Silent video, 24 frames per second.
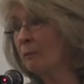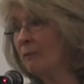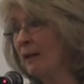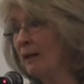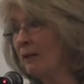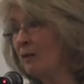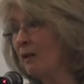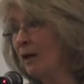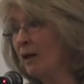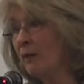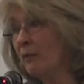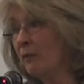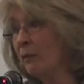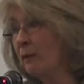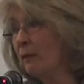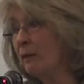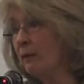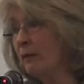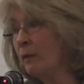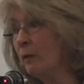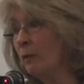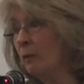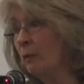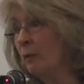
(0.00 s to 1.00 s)
that, I
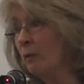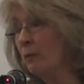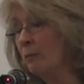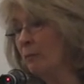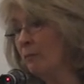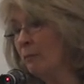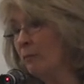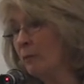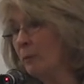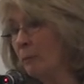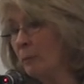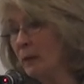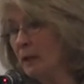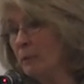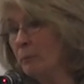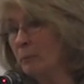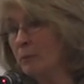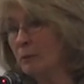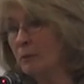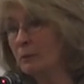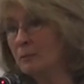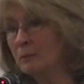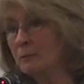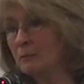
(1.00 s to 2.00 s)
think, you're the
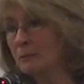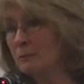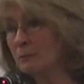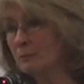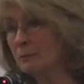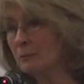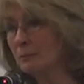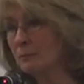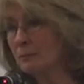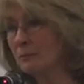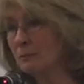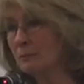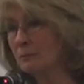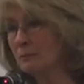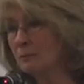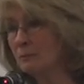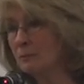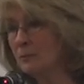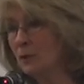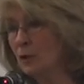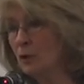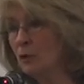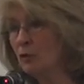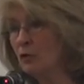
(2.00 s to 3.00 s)
people
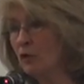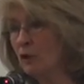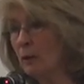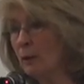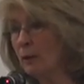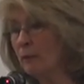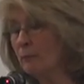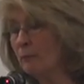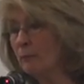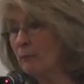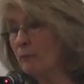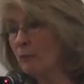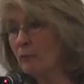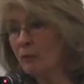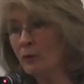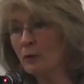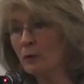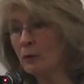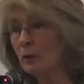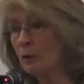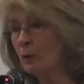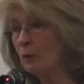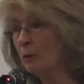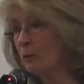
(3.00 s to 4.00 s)
who do it. So
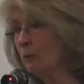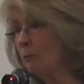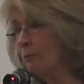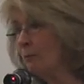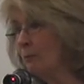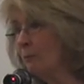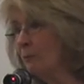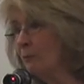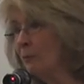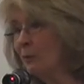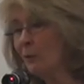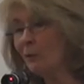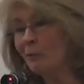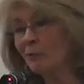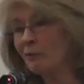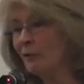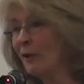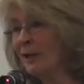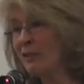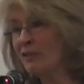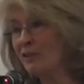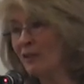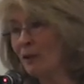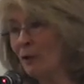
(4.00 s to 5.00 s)
you're
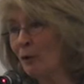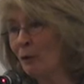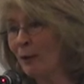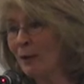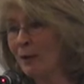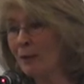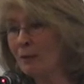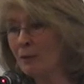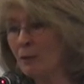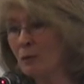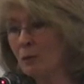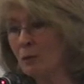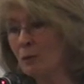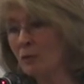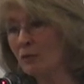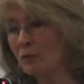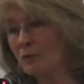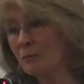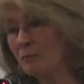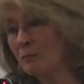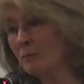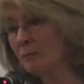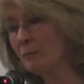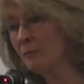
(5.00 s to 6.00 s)
fighting a great cause
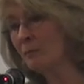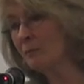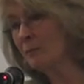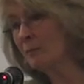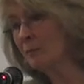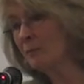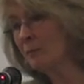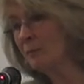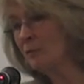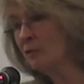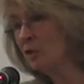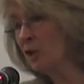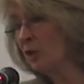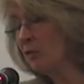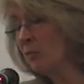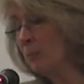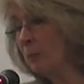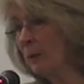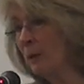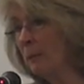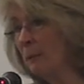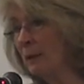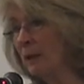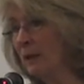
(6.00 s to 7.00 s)
just
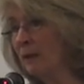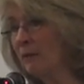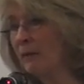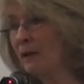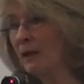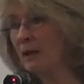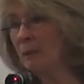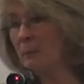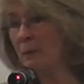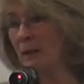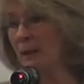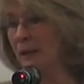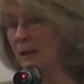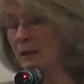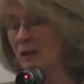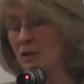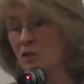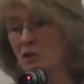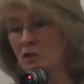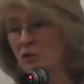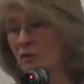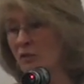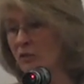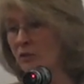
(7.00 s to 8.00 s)
by being there, being
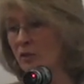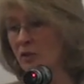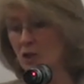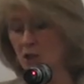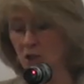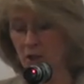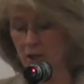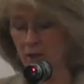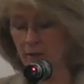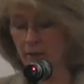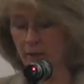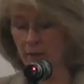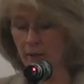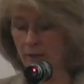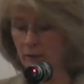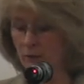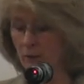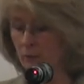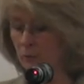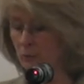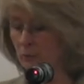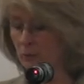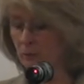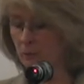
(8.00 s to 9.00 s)
interested, sharing
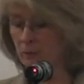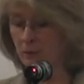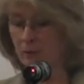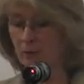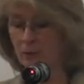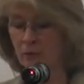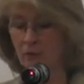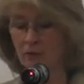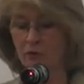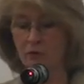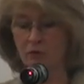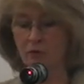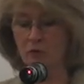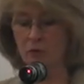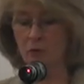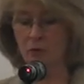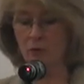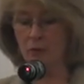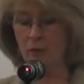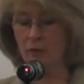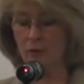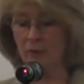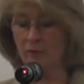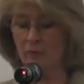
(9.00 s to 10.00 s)
your
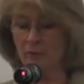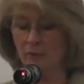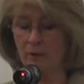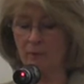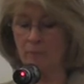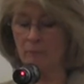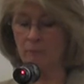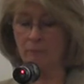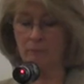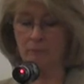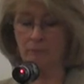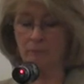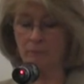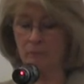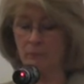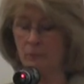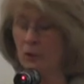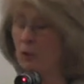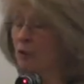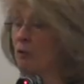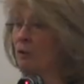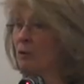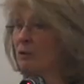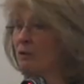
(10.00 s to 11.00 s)
stories and
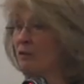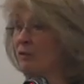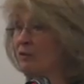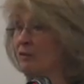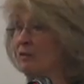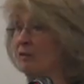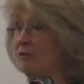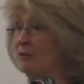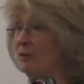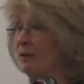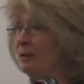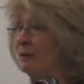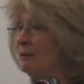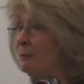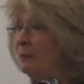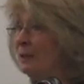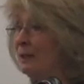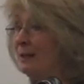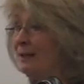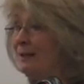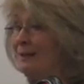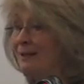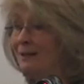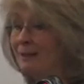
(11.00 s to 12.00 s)
your honesty
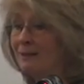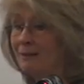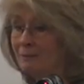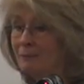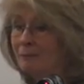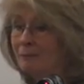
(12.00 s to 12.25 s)
fundamentally.